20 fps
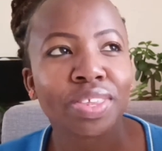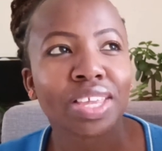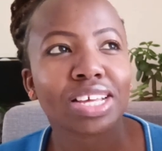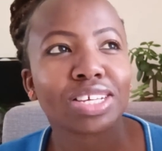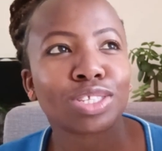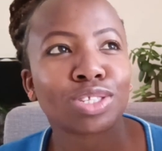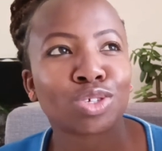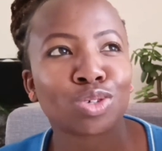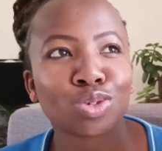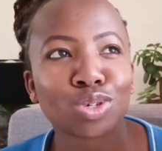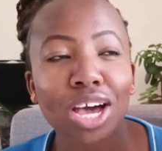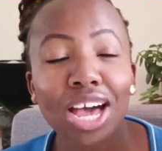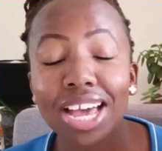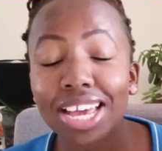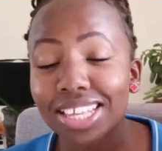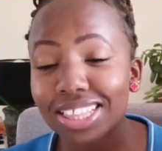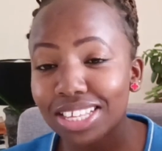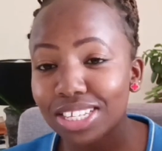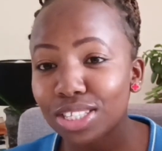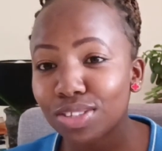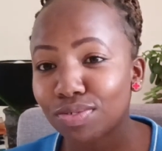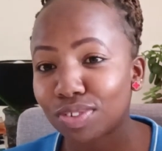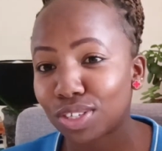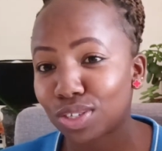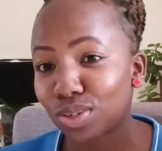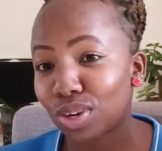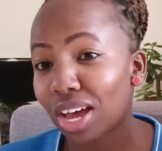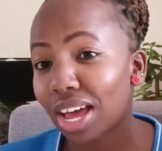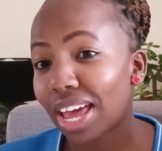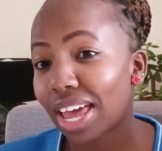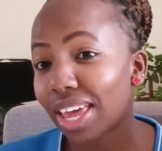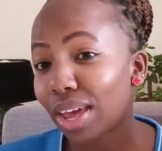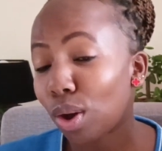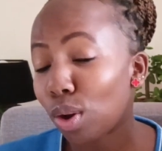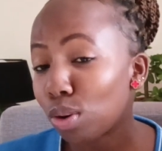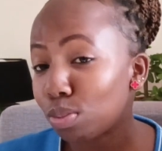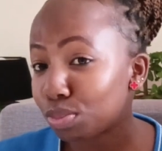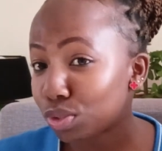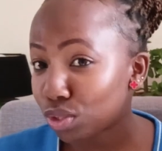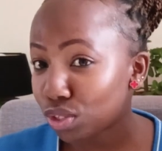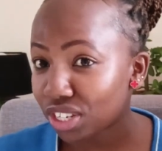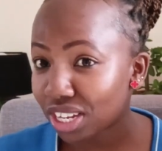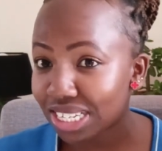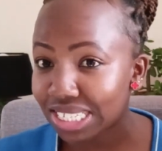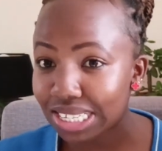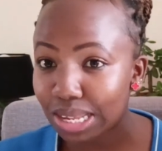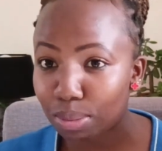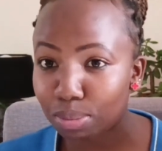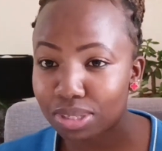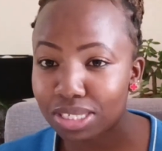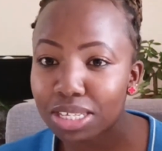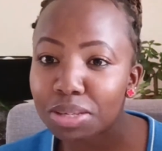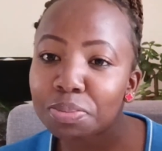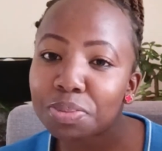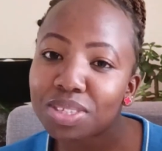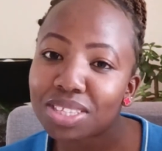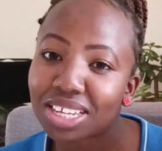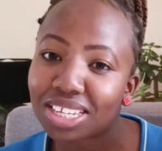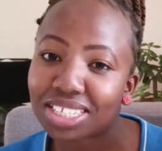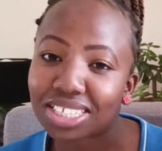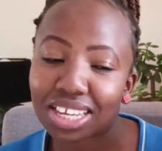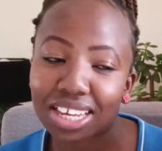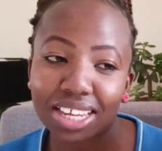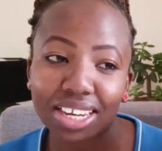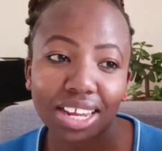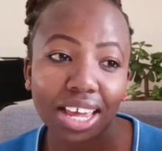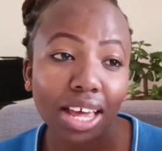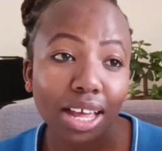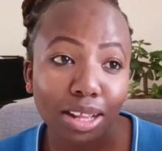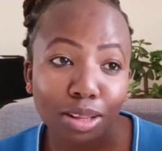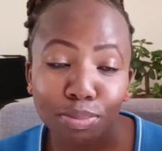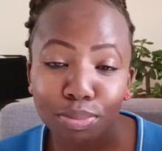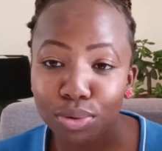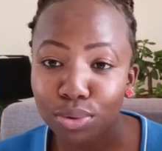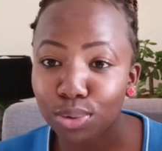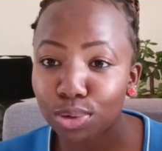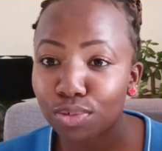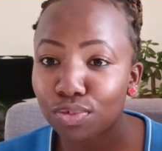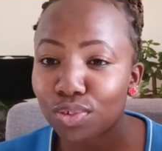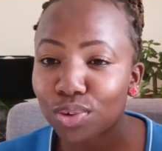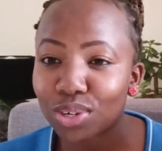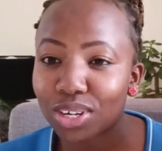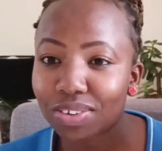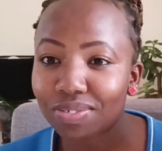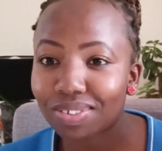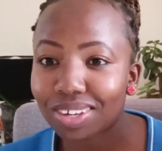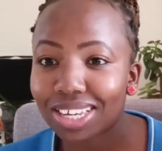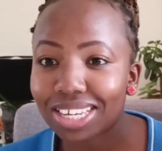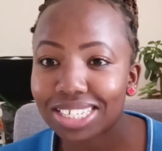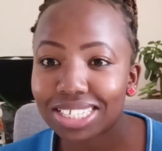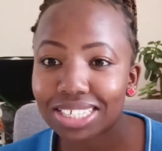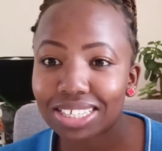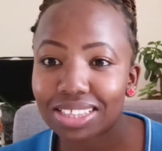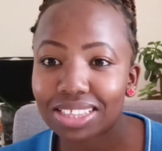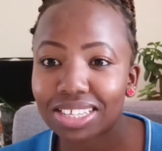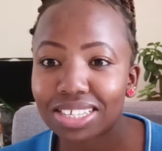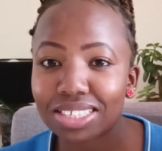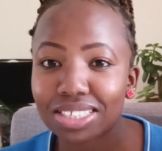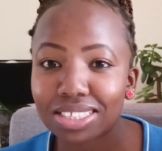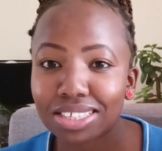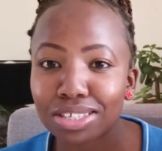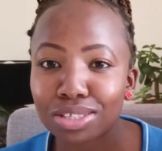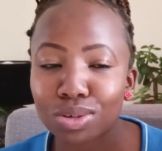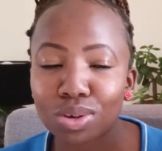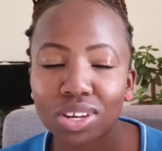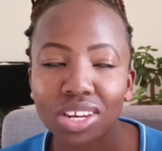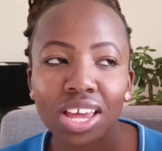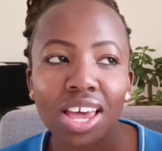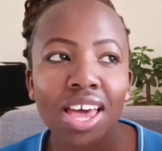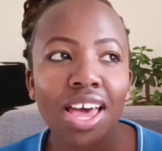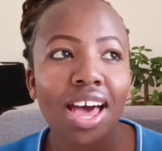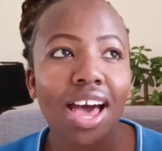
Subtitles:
So in this video, I hope to share some tips that can help you if you're navigating this season.